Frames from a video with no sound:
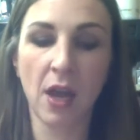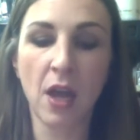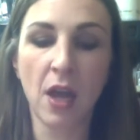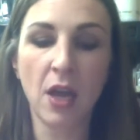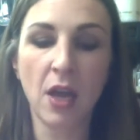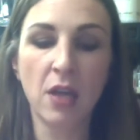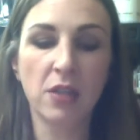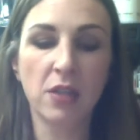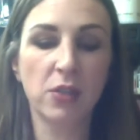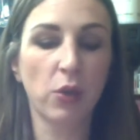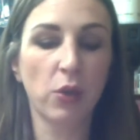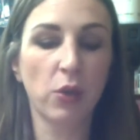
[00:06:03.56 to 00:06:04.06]

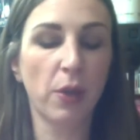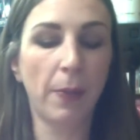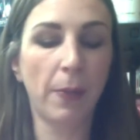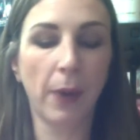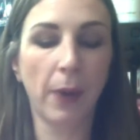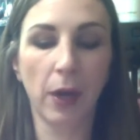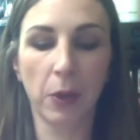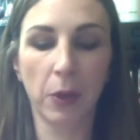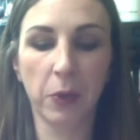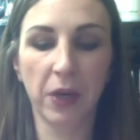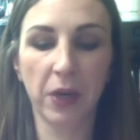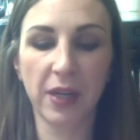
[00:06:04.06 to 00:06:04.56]
So the
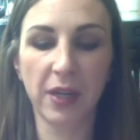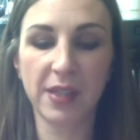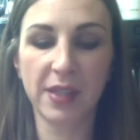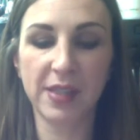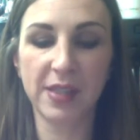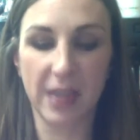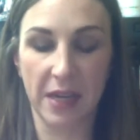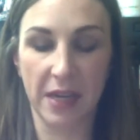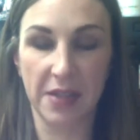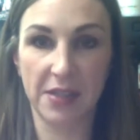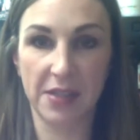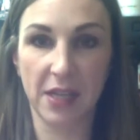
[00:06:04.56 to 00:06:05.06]
part where it
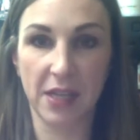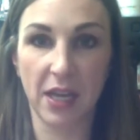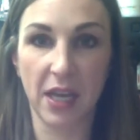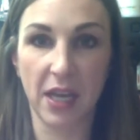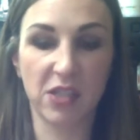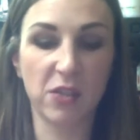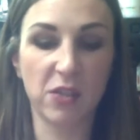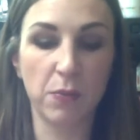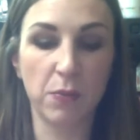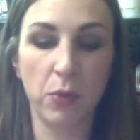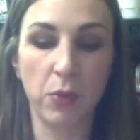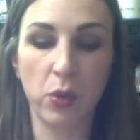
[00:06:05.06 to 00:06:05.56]
says, a
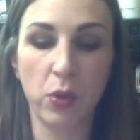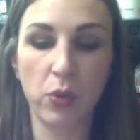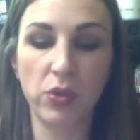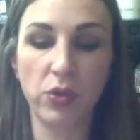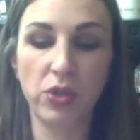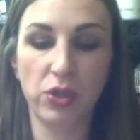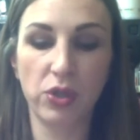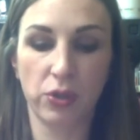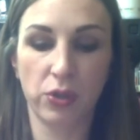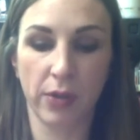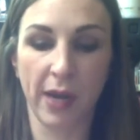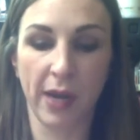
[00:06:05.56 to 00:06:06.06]
smooth
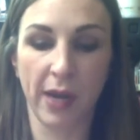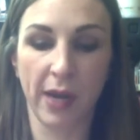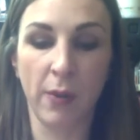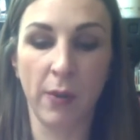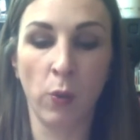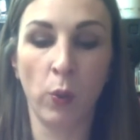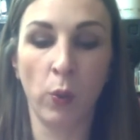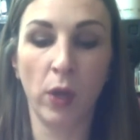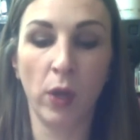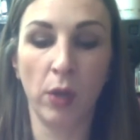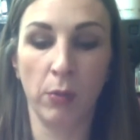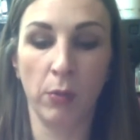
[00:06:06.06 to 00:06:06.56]
stream
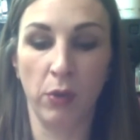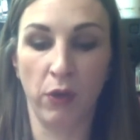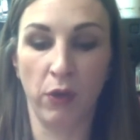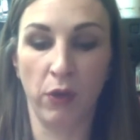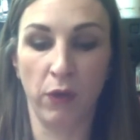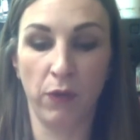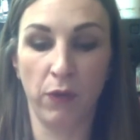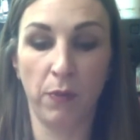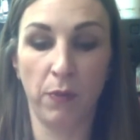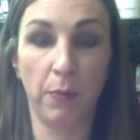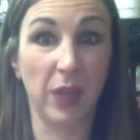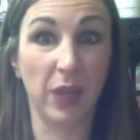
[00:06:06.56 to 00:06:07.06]
will move
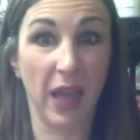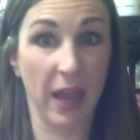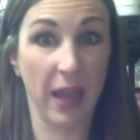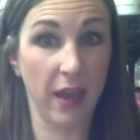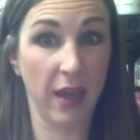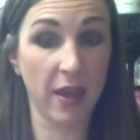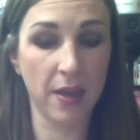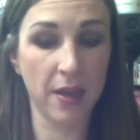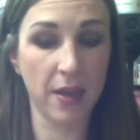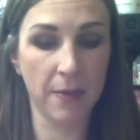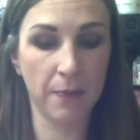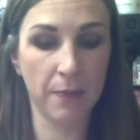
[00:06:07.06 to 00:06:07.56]

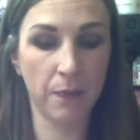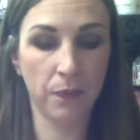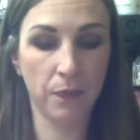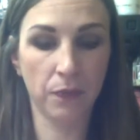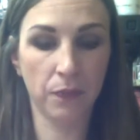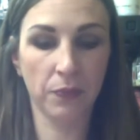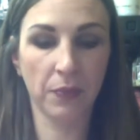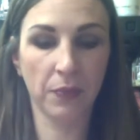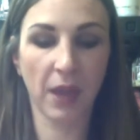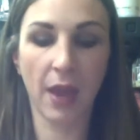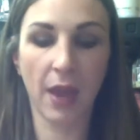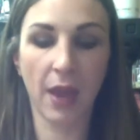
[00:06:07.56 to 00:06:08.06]
blank,
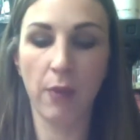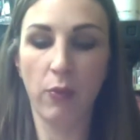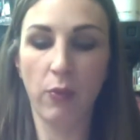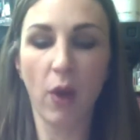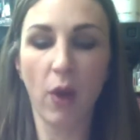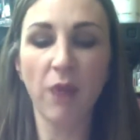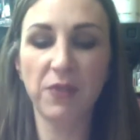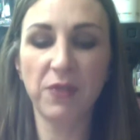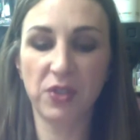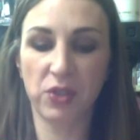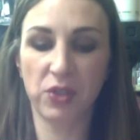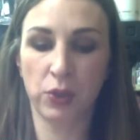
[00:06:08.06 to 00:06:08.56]
a
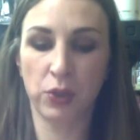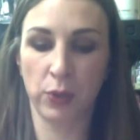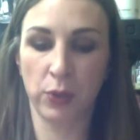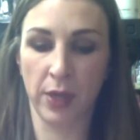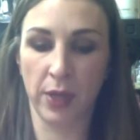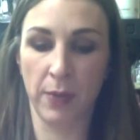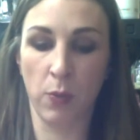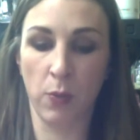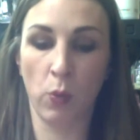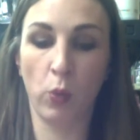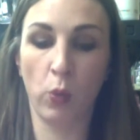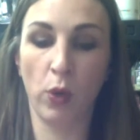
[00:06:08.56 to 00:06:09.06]
rough
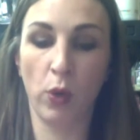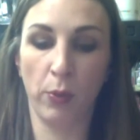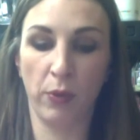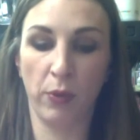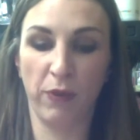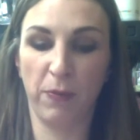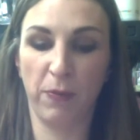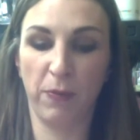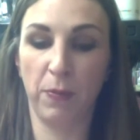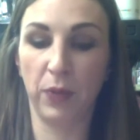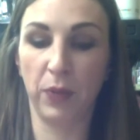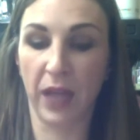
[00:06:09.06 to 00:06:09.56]
stream will
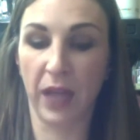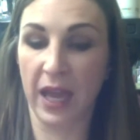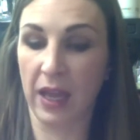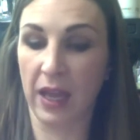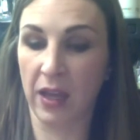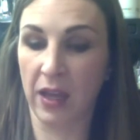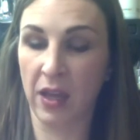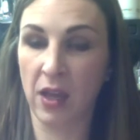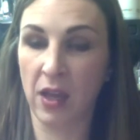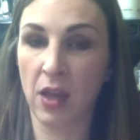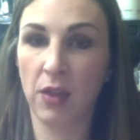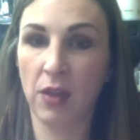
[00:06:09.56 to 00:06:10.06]
move
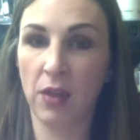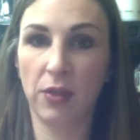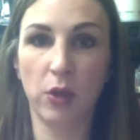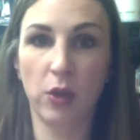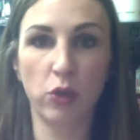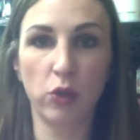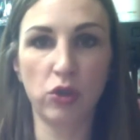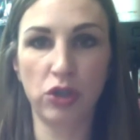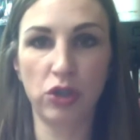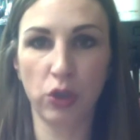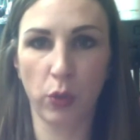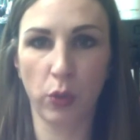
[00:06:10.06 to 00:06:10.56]
blank.
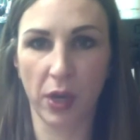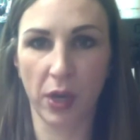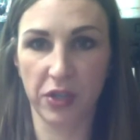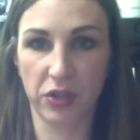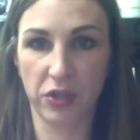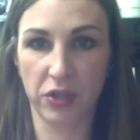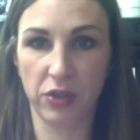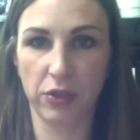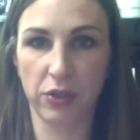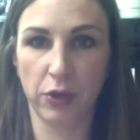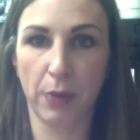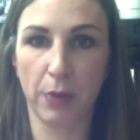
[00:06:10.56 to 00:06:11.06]
Those two
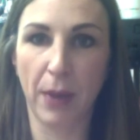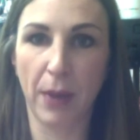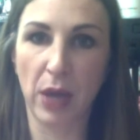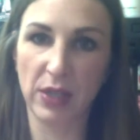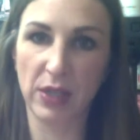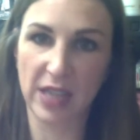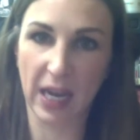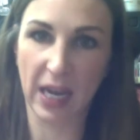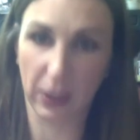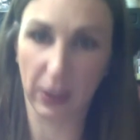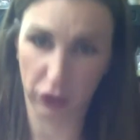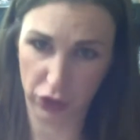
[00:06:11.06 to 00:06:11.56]
questions are about
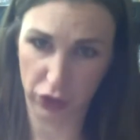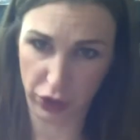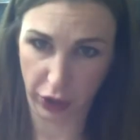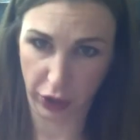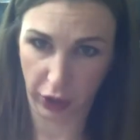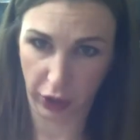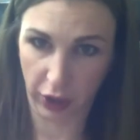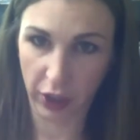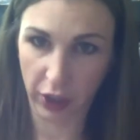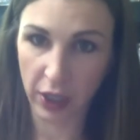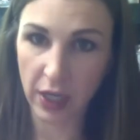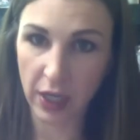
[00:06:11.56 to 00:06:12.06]

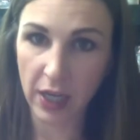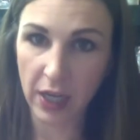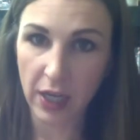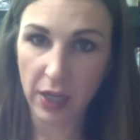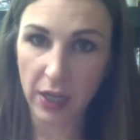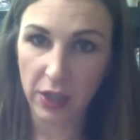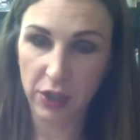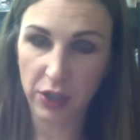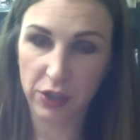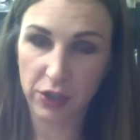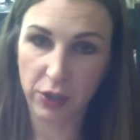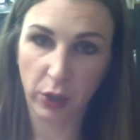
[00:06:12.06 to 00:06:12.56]
texture.
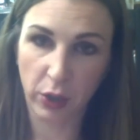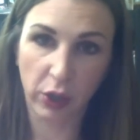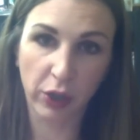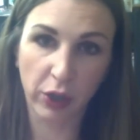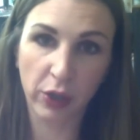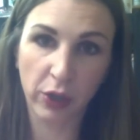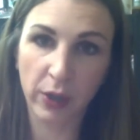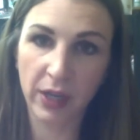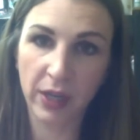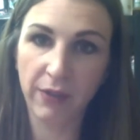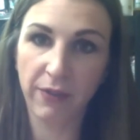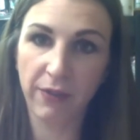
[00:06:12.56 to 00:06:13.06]
So you're
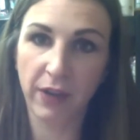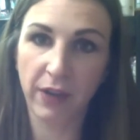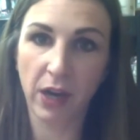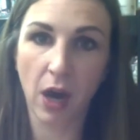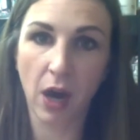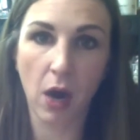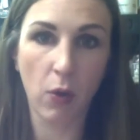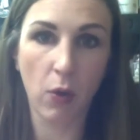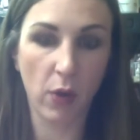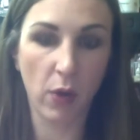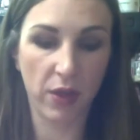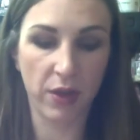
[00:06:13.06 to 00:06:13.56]
going to figure
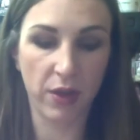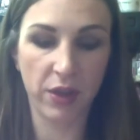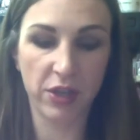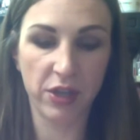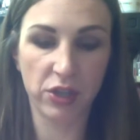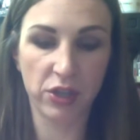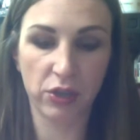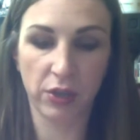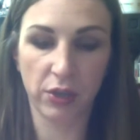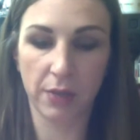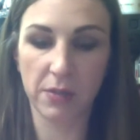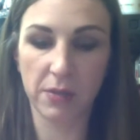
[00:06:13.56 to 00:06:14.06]
out whether the
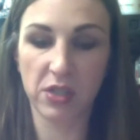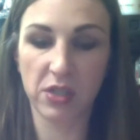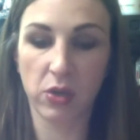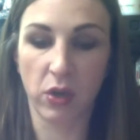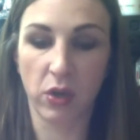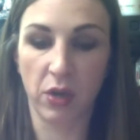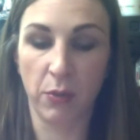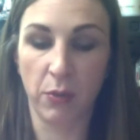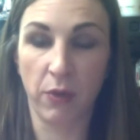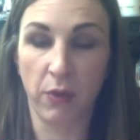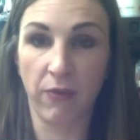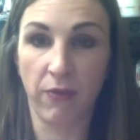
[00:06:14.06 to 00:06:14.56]
stream is
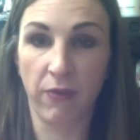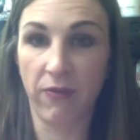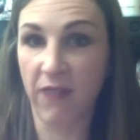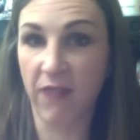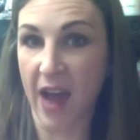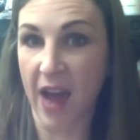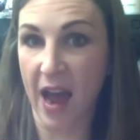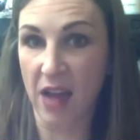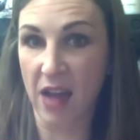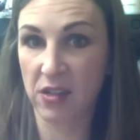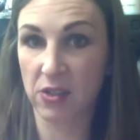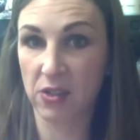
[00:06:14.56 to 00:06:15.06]
going to move
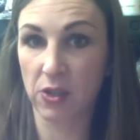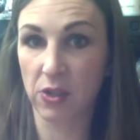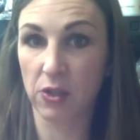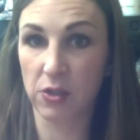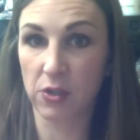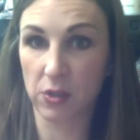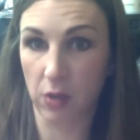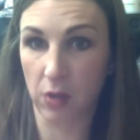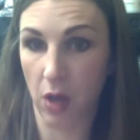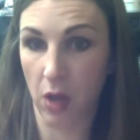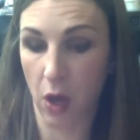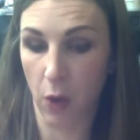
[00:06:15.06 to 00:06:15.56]
fast or
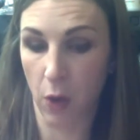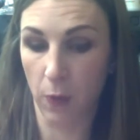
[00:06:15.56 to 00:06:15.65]
slow.